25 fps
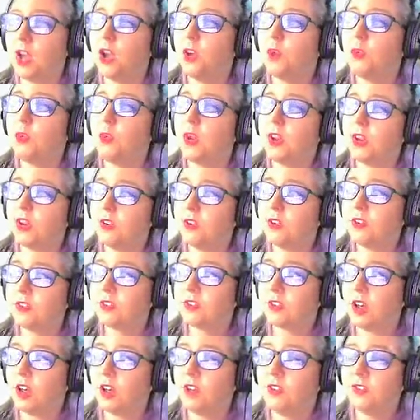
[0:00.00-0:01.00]
When you
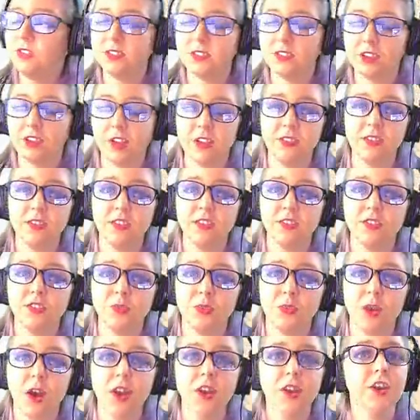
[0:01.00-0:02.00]
dissolve salt into
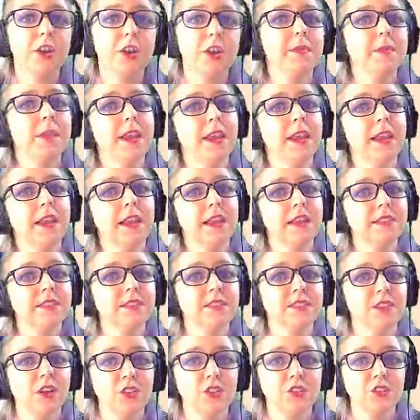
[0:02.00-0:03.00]
water, you're making a
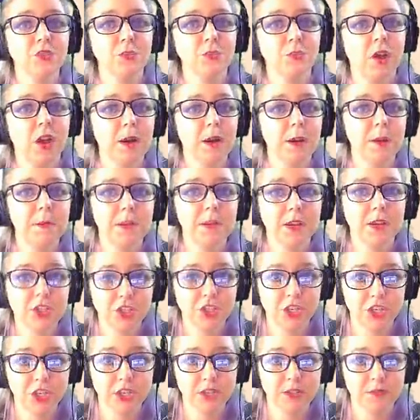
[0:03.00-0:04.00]
salt-water
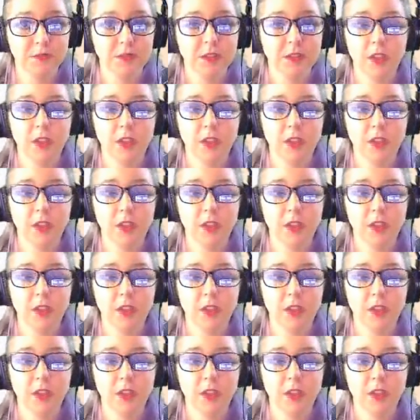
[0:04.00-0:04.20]
mixture.